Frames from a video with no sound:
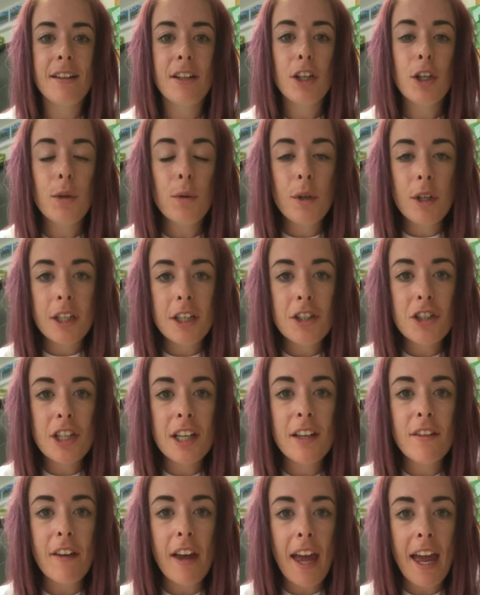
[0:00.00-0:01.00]
You can
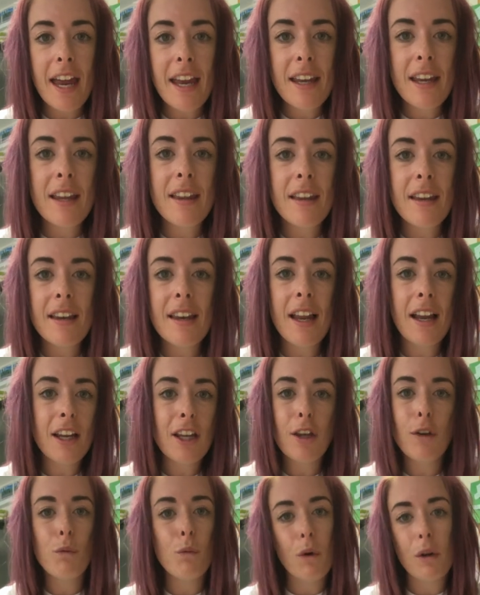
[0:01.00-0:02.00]
achieve anything that
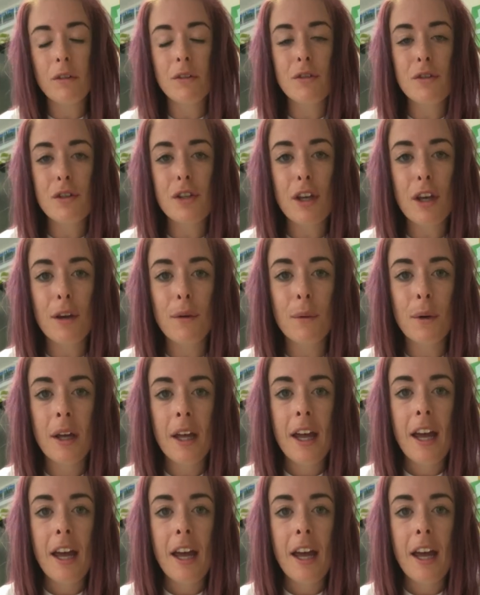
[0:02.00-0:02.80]
you want to.